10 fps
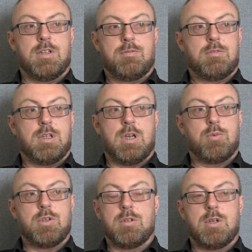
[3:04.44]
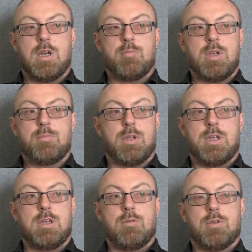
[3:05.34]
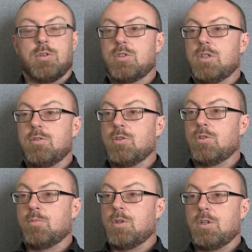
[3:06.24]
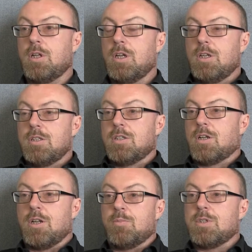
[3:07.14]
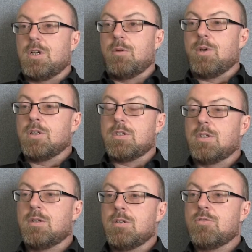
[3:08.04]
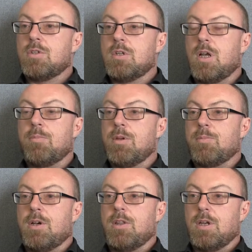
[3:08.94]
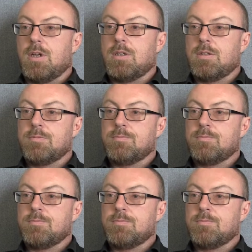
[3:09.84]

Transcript: that they wouldn't let people in who looked too normal to the clubs that I went to. I was really happy about